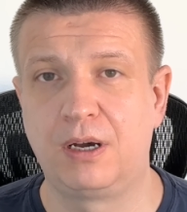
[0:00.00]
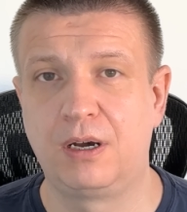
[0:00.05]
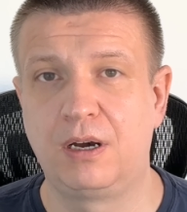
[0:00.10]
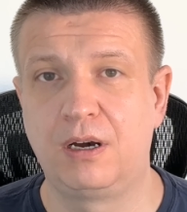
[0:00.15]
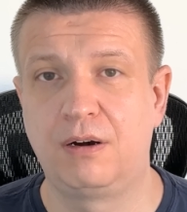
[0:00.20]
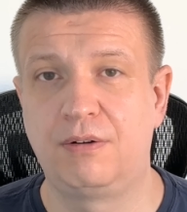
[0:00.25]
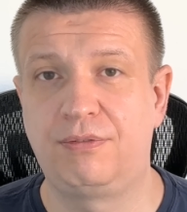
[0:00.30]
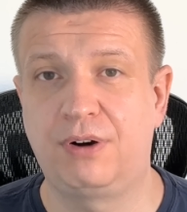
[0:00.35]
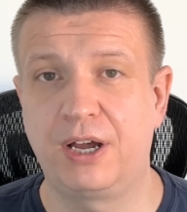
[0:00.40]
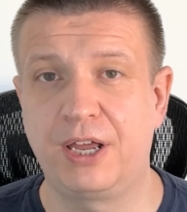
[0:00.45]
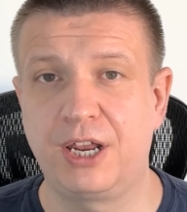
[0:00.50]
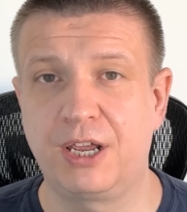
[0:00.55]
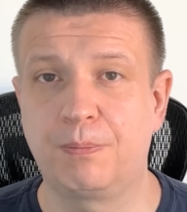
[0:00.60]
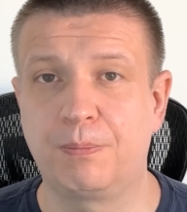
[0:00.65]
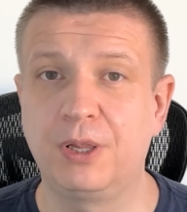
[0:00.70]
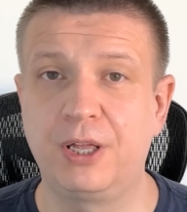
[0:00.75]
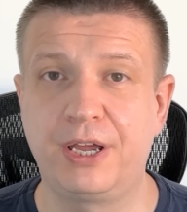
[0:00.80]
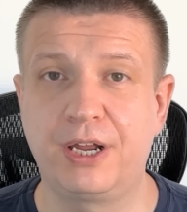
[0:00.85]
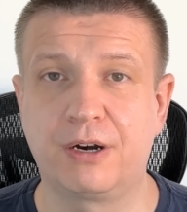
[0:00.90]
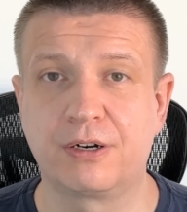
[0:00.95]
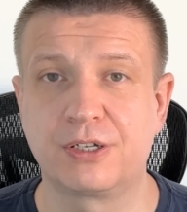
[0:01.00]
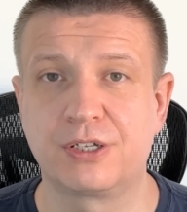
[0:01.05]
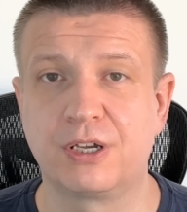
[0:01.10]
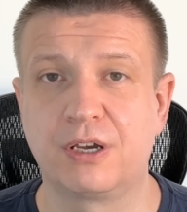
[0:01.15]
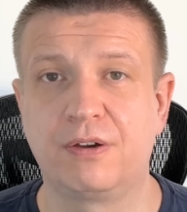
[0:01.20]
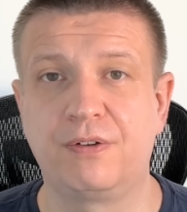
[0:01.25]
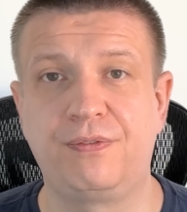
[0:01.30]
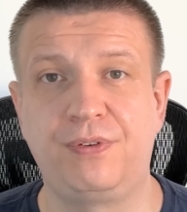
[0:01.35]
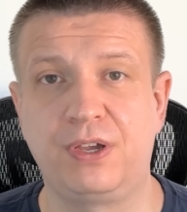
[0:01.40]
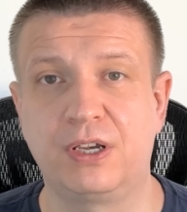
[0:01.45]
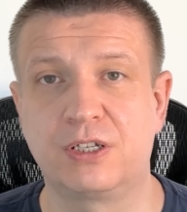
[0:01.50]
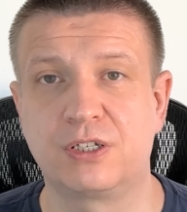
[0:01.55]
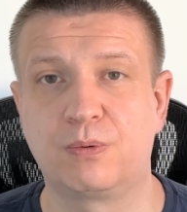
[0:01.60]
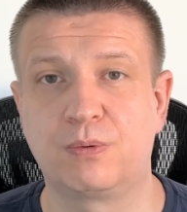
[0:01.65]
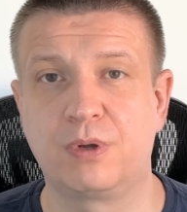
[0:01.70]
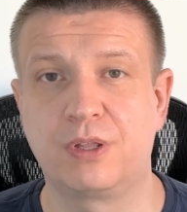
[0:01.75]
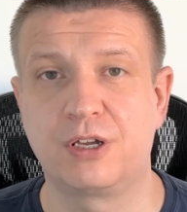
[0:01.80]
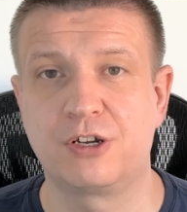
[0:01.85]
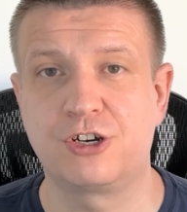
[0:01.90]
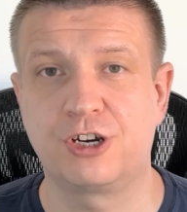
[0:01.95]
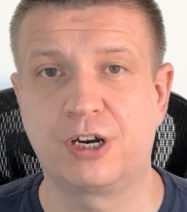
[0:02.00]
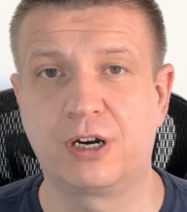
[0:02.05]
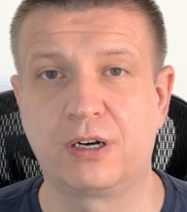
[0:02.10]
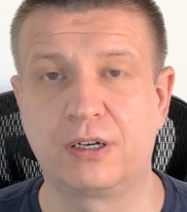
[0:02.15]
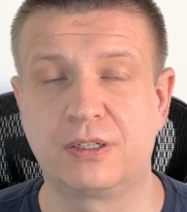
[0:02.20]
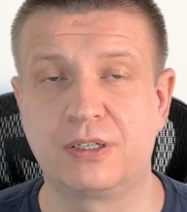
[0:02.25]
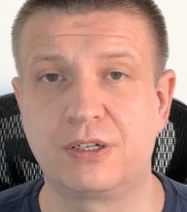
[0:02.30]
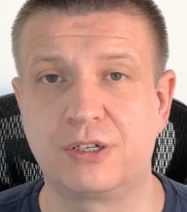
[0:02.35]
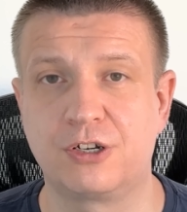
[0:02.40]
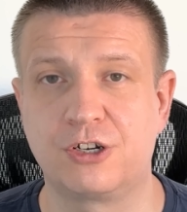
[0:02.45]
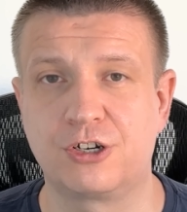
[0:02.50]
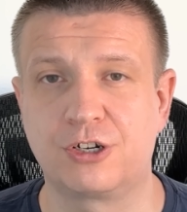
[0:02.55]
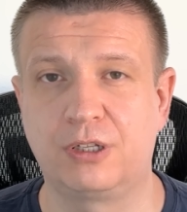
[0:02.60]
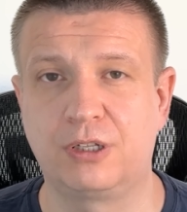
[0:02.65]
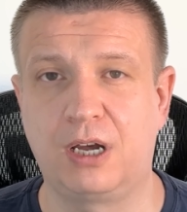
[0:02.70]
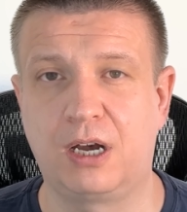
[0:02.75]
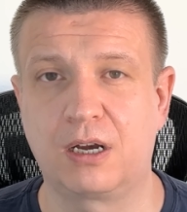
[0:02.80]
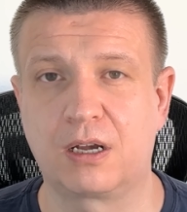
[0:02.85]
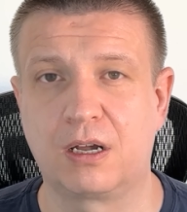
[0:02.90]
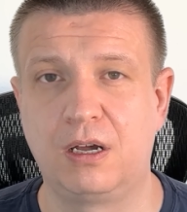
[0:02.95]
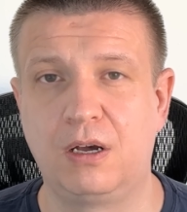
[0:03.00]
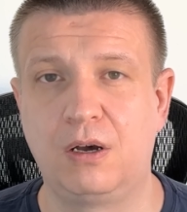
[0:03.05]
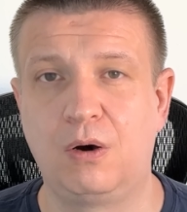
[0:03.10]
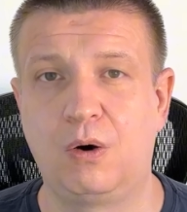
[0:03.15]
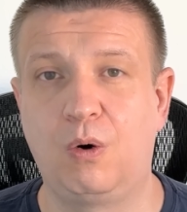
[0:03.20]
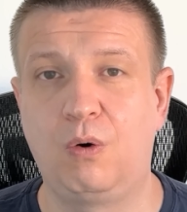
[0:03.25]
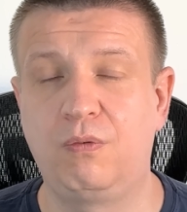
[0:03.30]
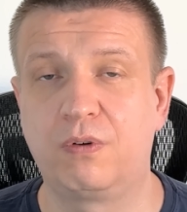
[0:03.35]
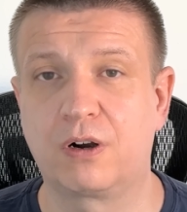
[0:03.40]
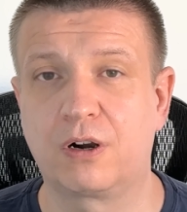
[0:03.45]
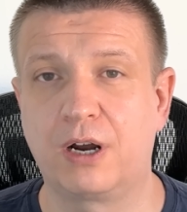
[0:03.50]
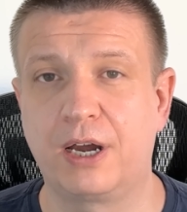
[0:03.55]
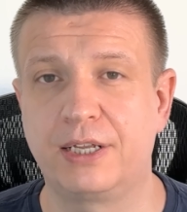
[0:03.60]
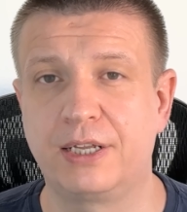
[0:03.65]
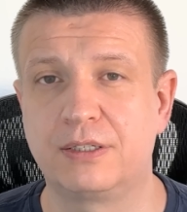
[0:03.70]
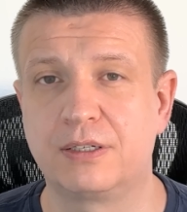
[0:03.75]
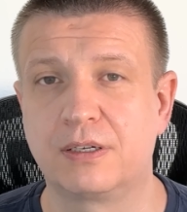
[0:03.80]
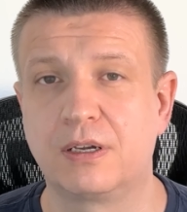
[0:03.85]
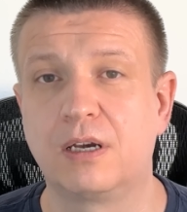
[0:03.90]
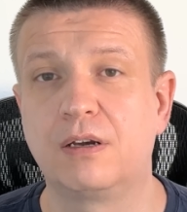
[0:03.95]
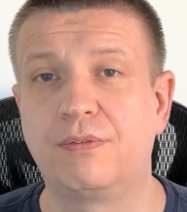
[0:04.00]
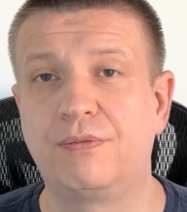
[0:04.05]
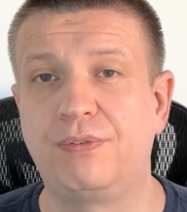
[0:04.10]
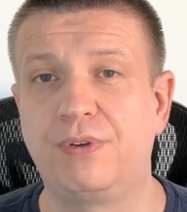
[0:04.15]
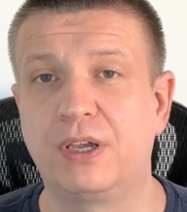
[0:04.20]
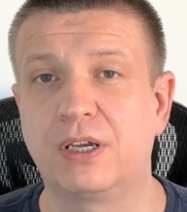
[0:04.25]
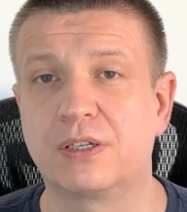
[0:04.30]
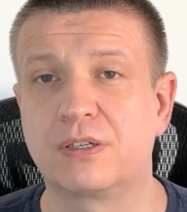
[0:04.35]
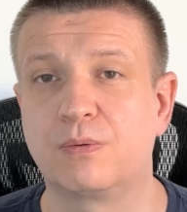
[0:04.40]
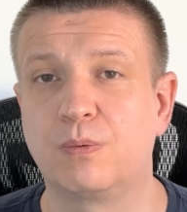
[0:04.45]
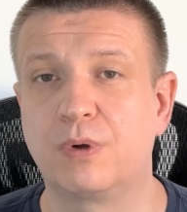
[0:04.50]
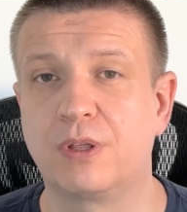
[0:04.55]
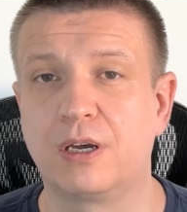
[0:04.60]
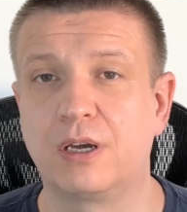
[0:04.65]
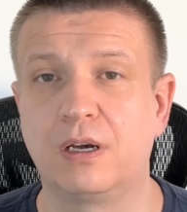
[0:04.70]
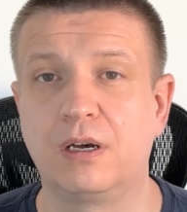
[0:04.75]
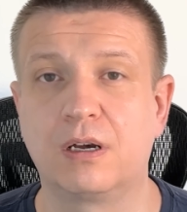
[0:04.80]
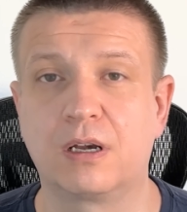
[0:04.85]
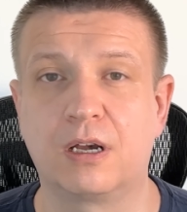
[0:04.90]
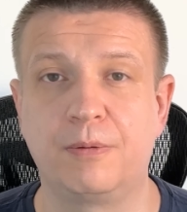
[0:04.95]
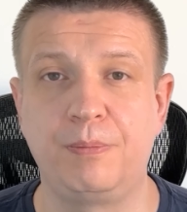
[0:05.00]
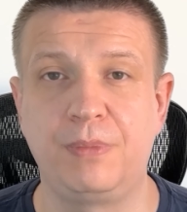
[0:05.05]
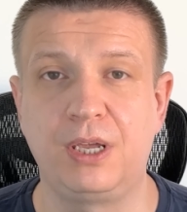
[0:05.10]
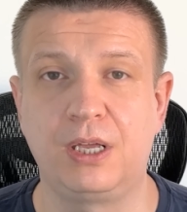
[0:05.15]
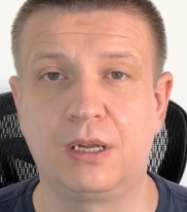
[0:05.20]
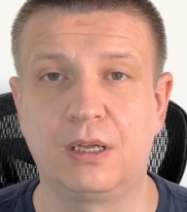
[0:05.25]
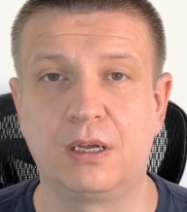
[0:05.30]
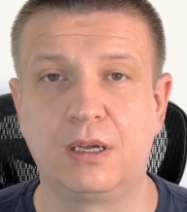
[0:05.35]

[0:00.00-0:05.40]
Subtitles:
Fighting planners fixed with a shared decision doc. Override fixed with a commit.